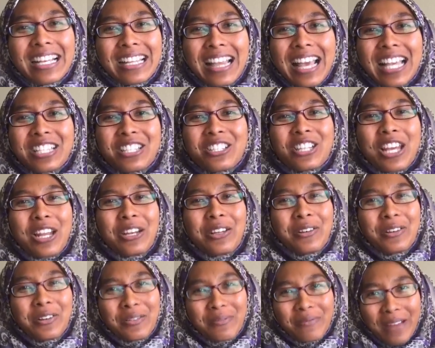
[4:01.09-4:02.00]
That's
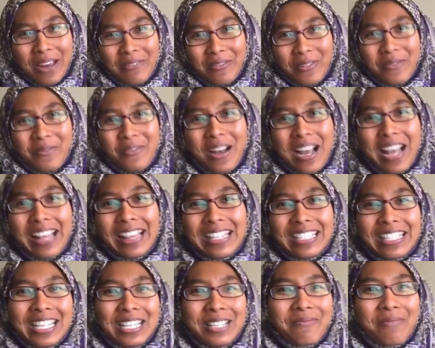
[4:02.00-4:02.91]
Chen-Hun,
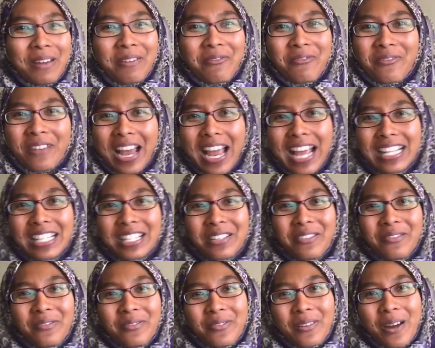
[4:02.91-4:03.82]
everyone. She's my friend
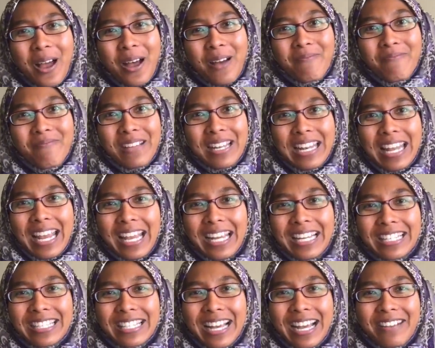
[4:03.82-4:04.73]
from
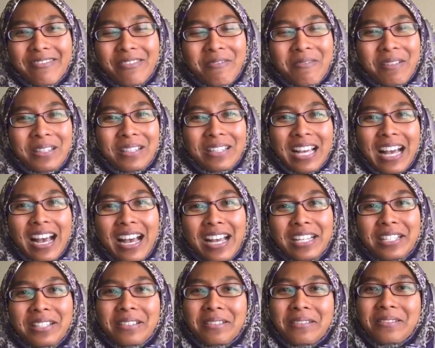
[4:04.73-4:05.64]
Malaysia. We went to
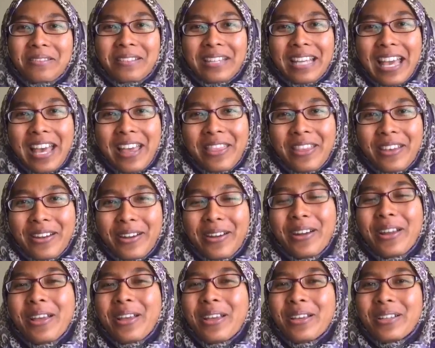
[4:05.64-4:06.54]
high school together.